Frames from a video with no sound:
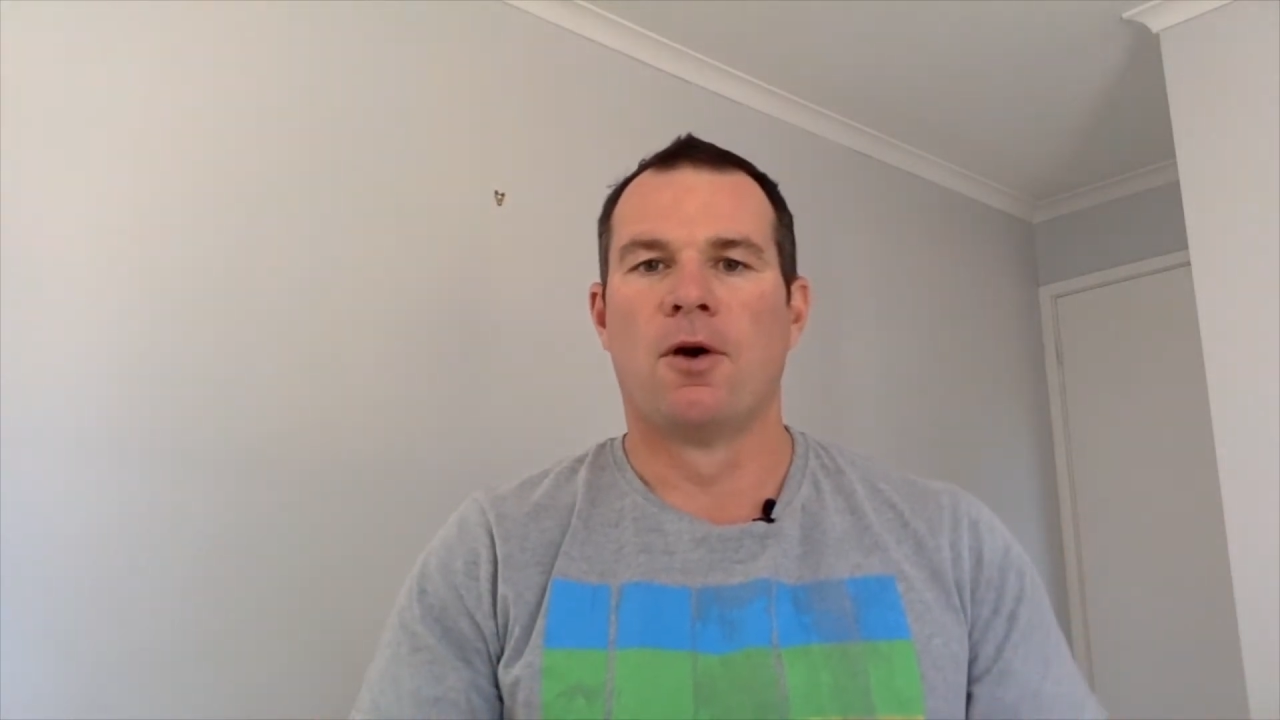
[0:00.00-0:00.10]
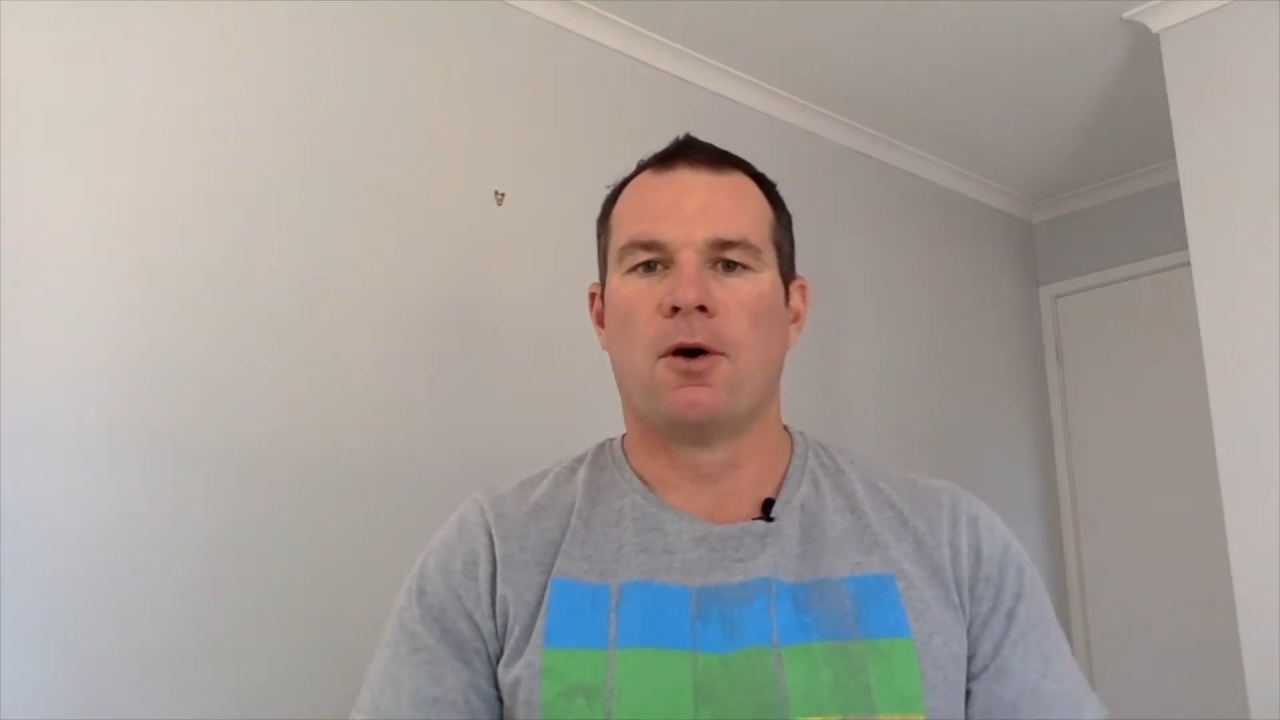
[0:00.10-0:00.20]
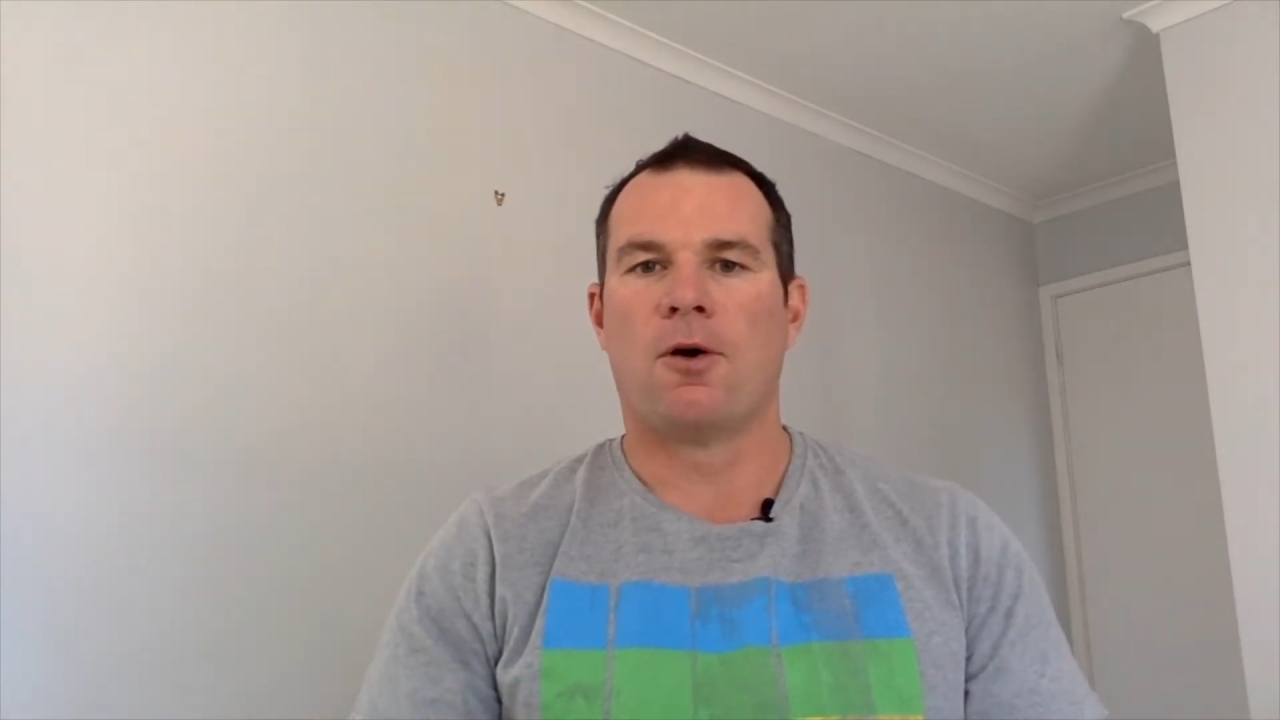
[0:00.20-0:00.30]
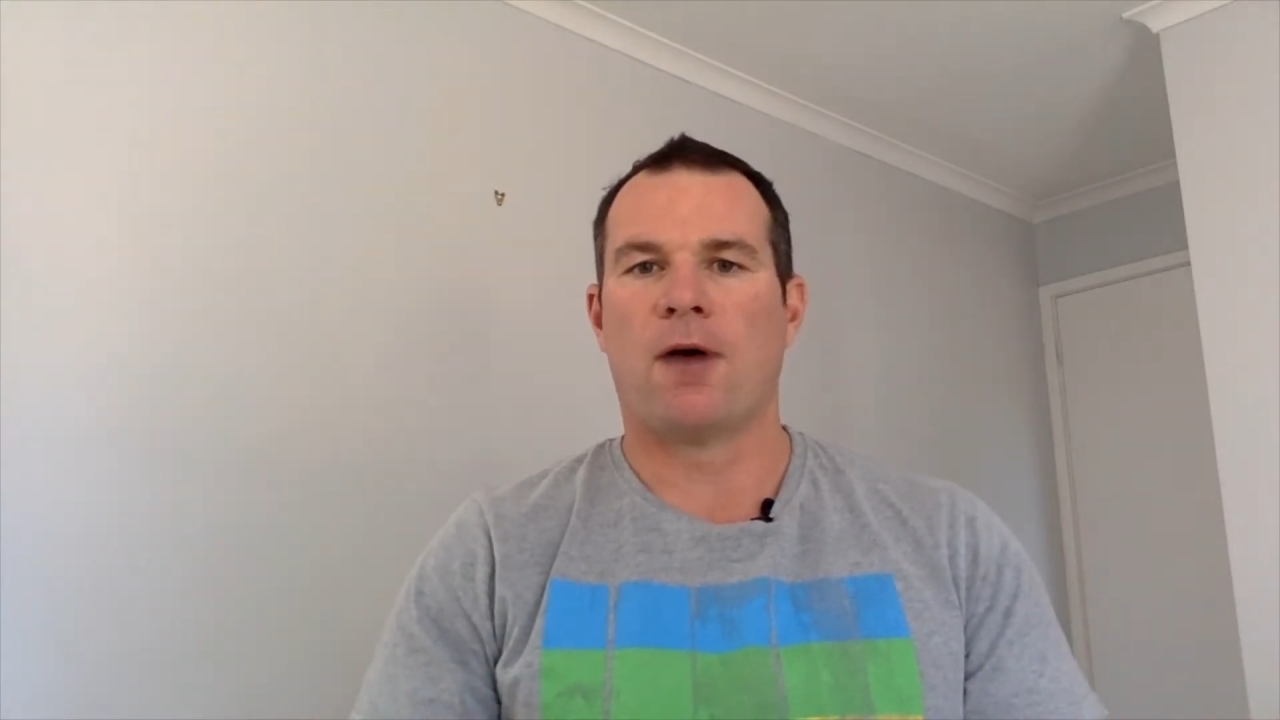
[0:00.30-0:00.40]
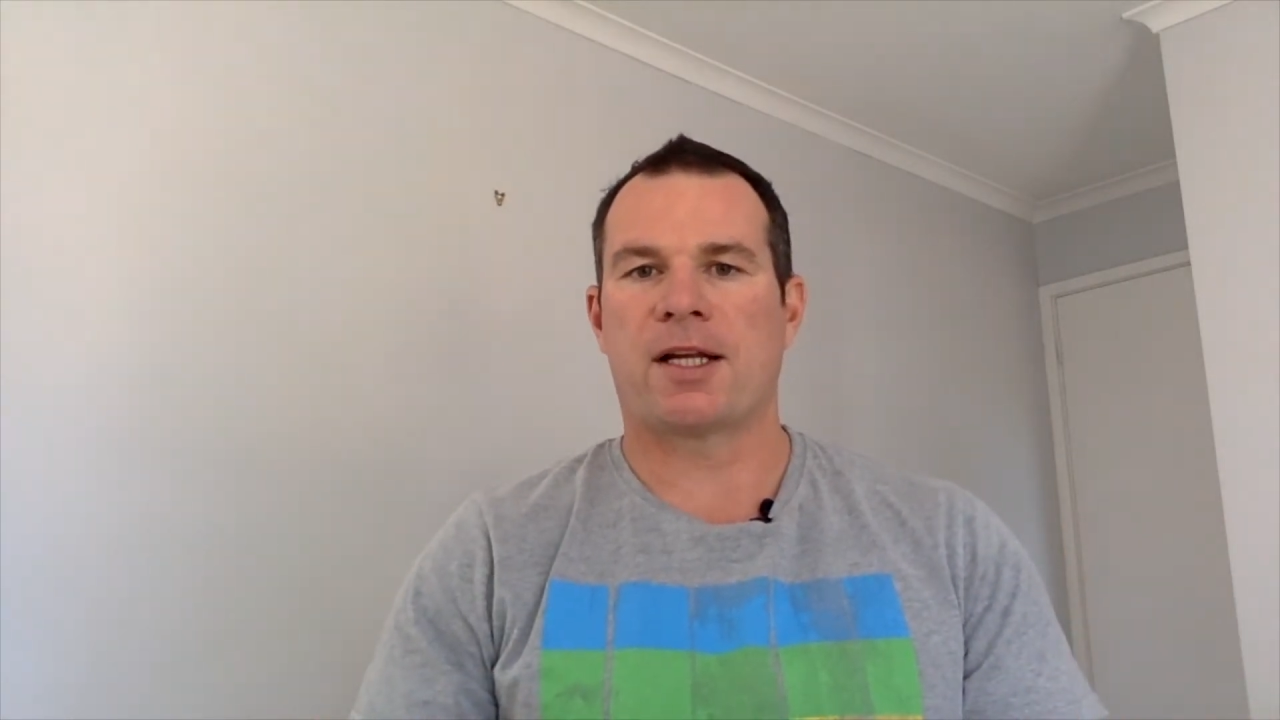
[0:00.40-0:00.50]

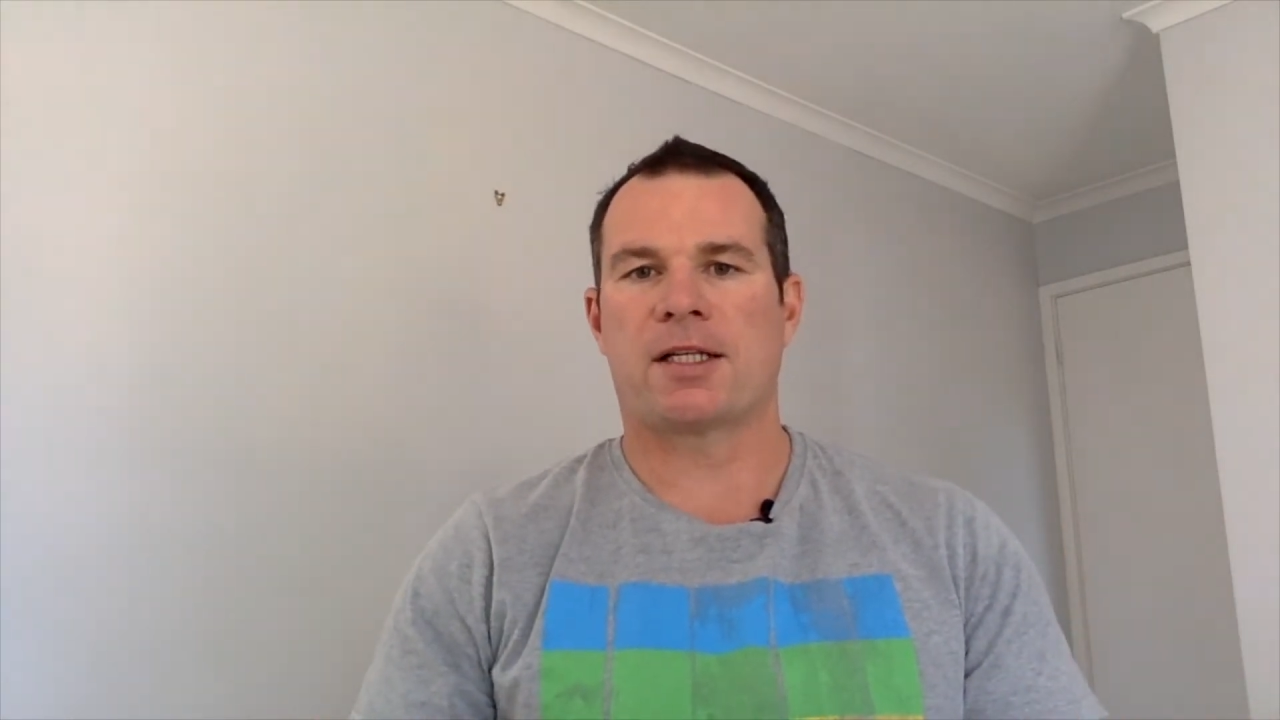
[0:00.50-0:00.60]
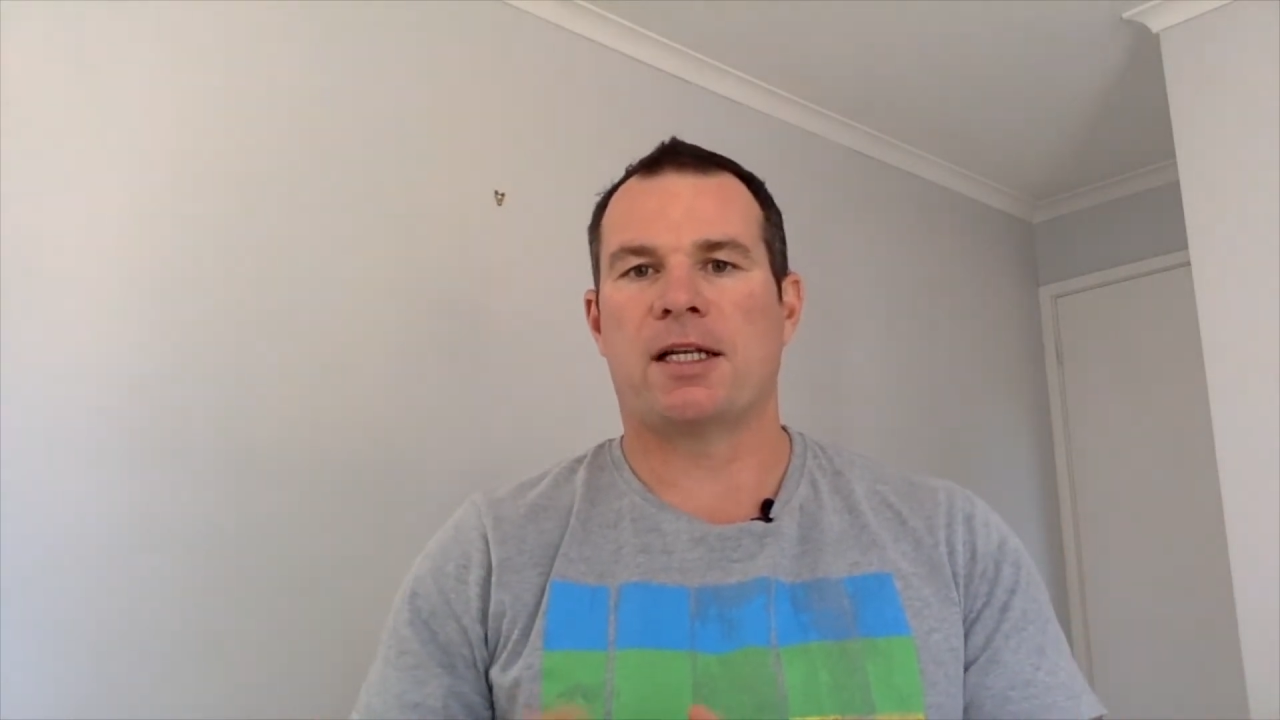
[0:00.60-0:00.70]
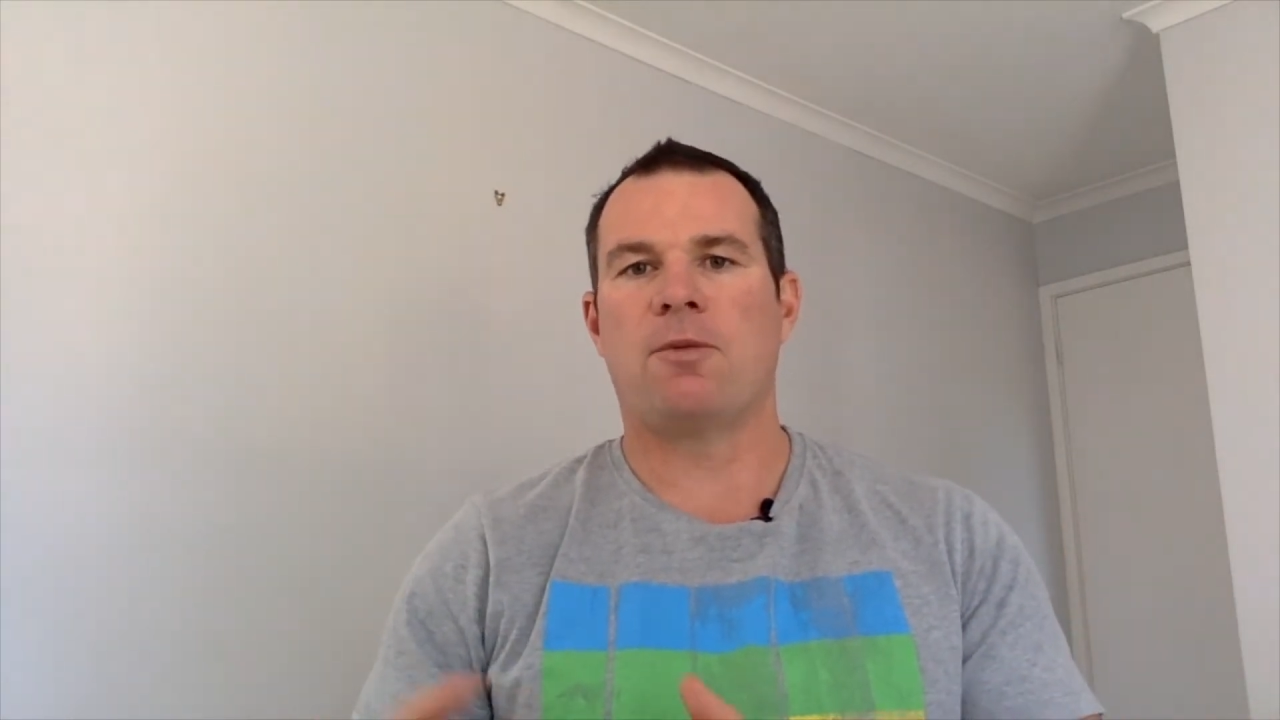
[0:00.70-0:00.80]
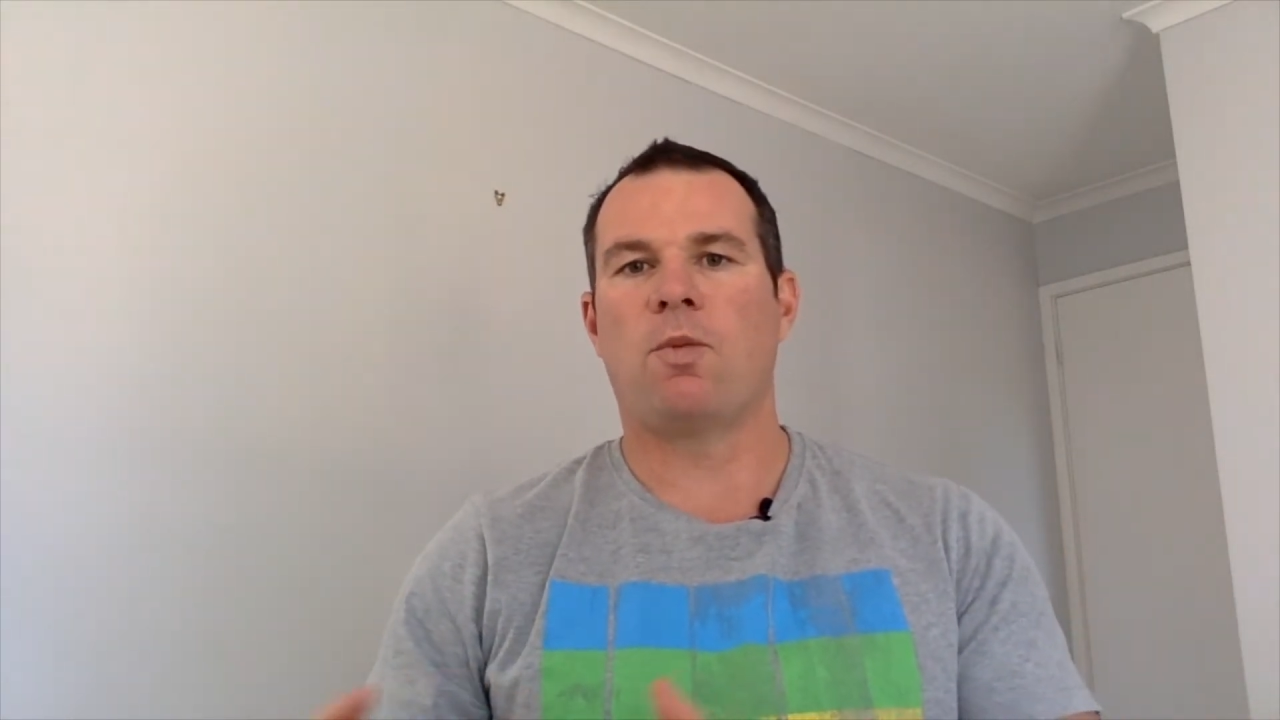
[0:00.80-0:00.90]
or actually